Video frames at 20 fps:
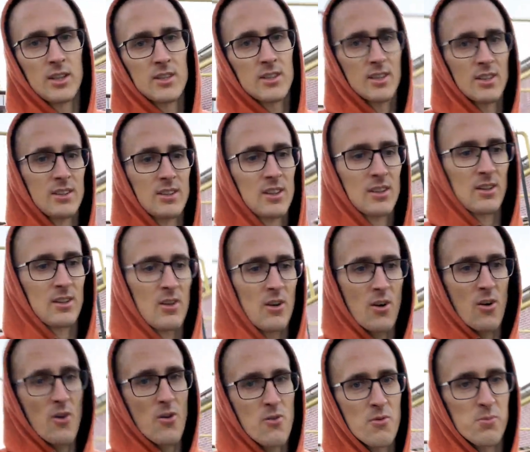center
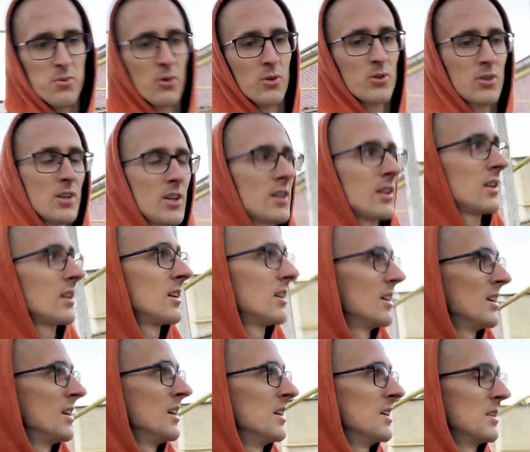of Bukhara,
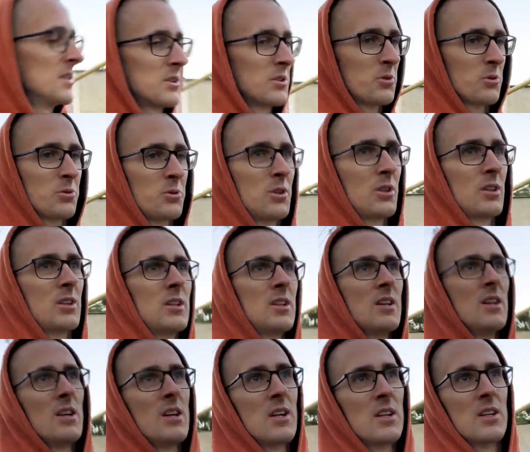to the
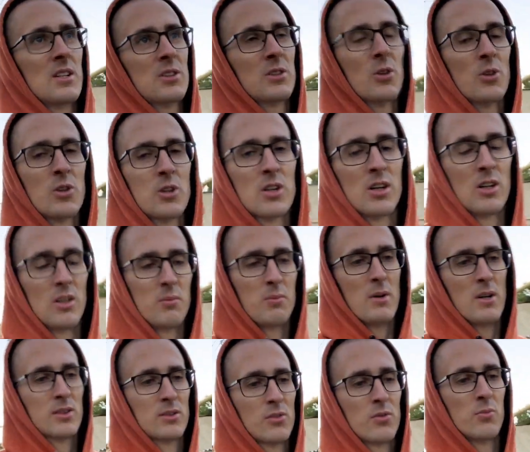historical
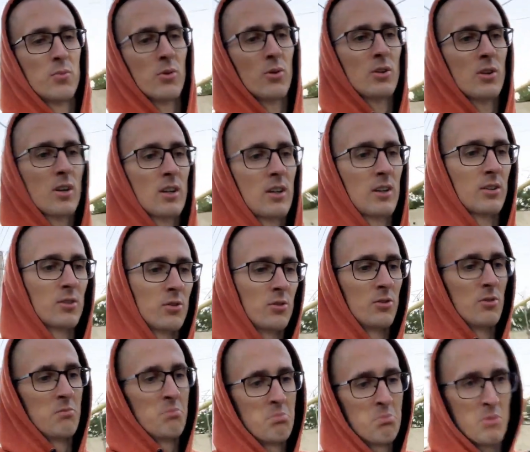part of Bukhara, to
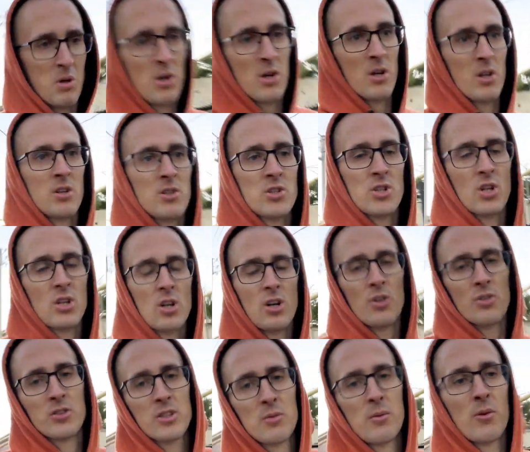check out
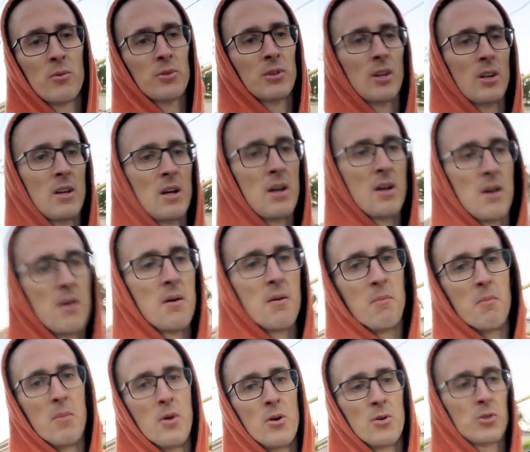some of the
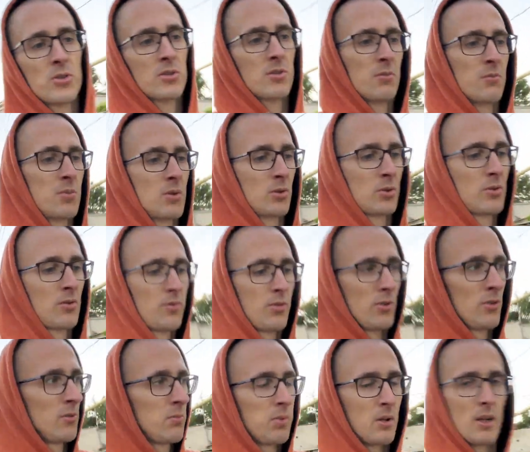most beautiful
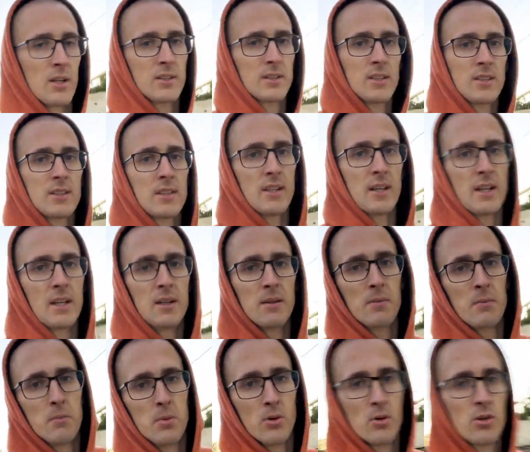places in
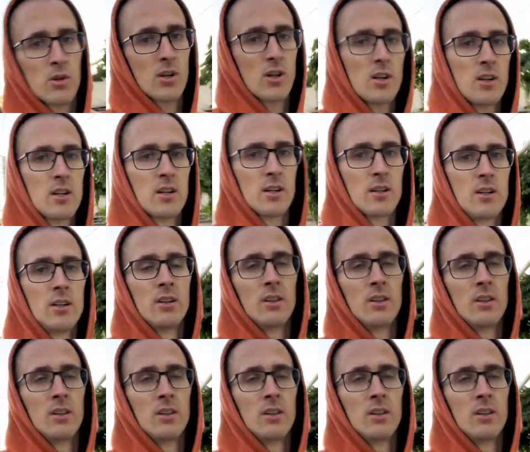Bukhara.